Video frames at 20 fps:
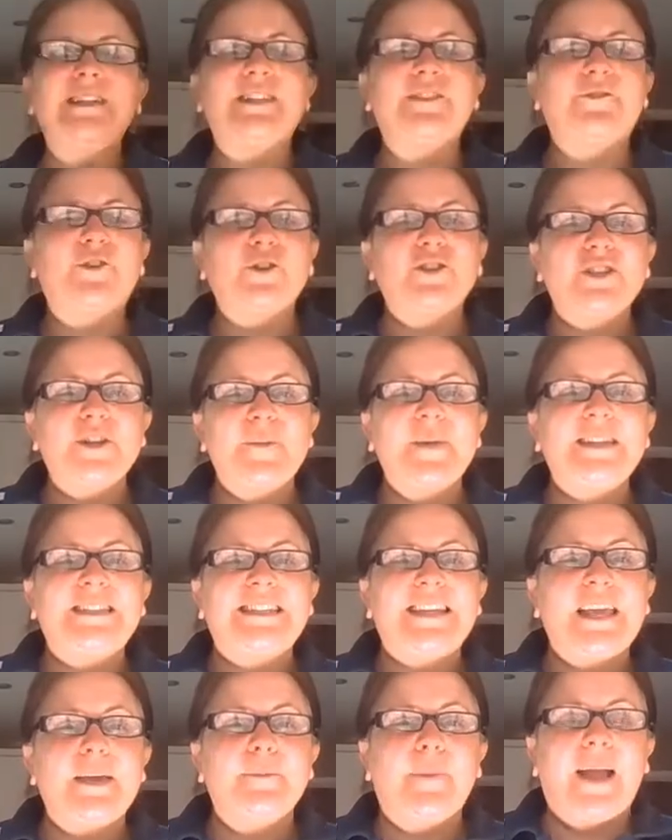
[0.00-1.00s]
something to keep my
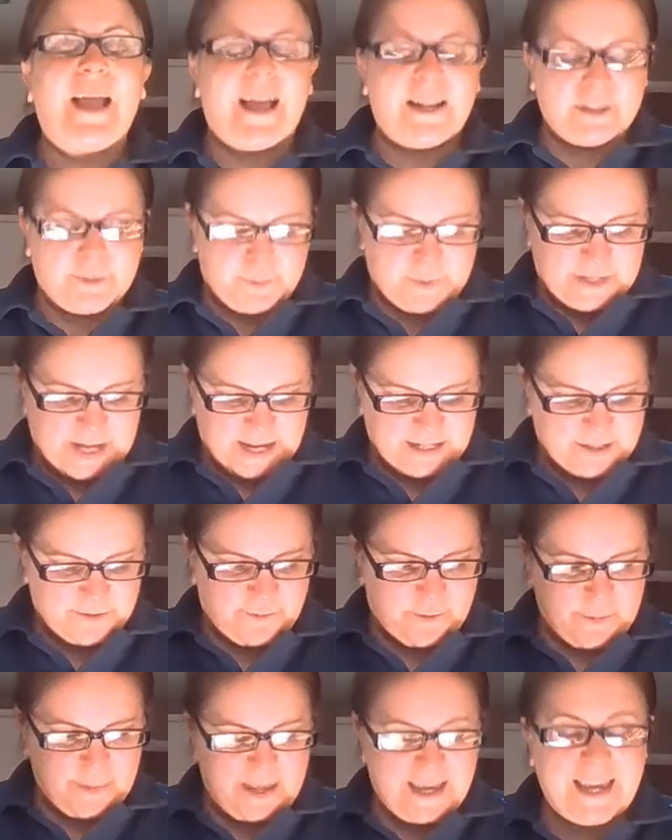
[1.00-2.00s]
hands protected from the
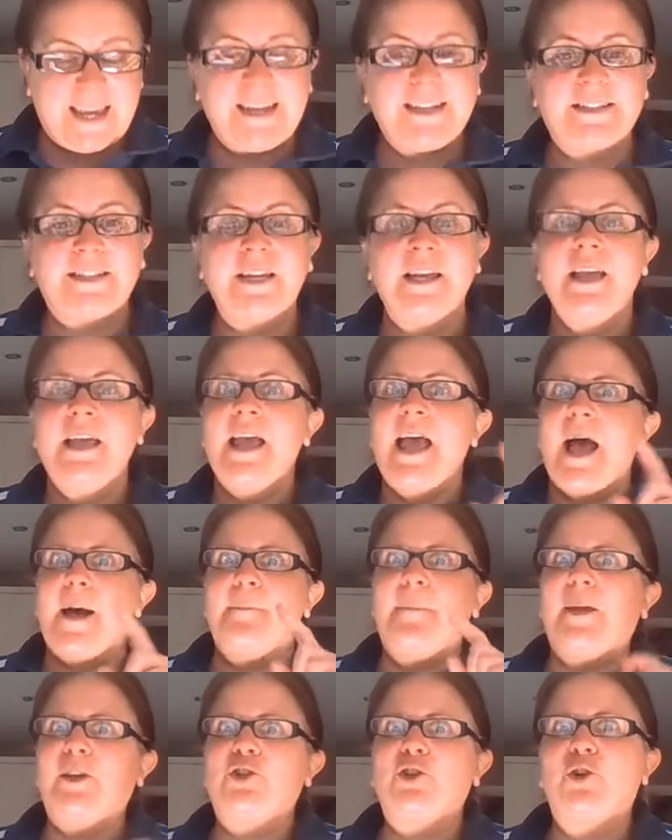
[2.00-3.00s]
heat and make sure
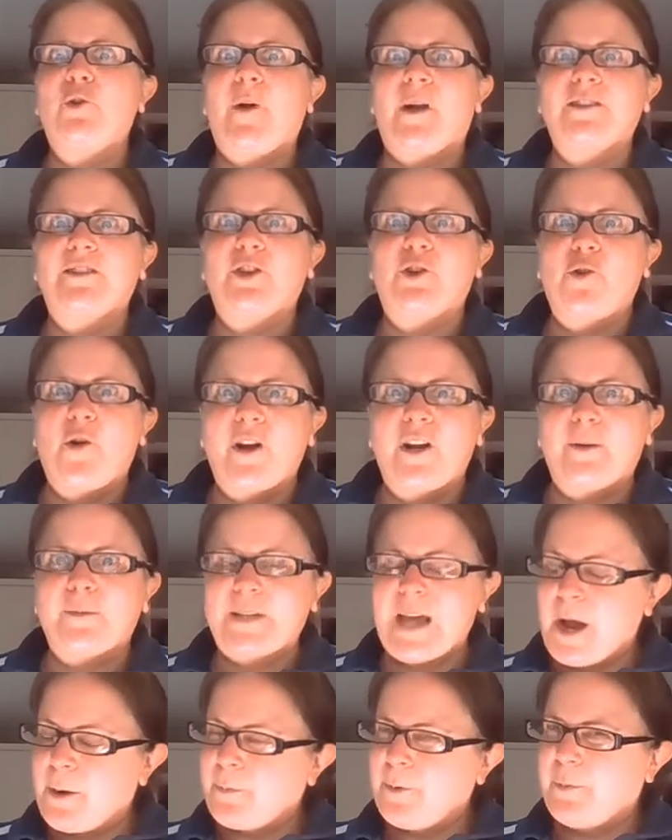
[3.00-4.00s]
you ask a grown-up to help you
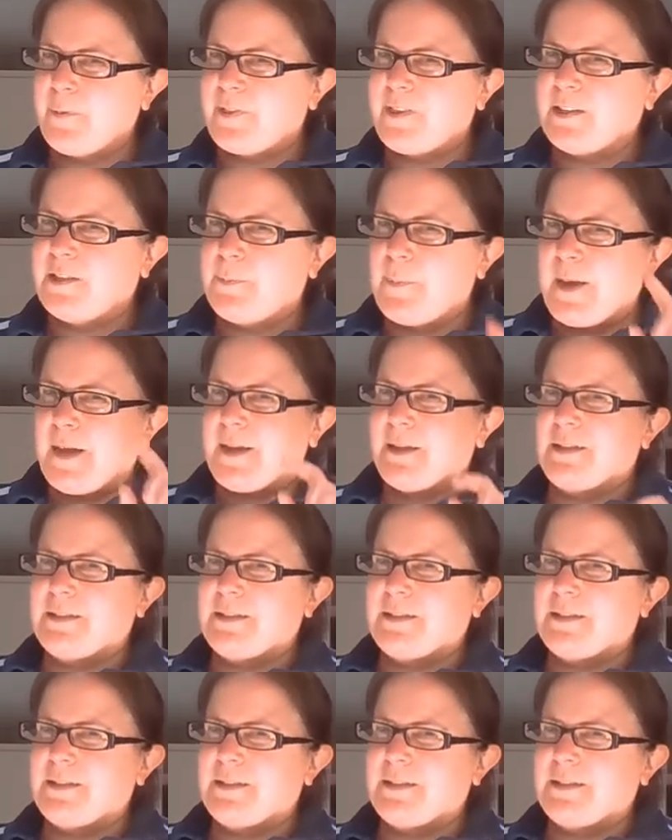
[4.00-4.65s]
with this bit because it's a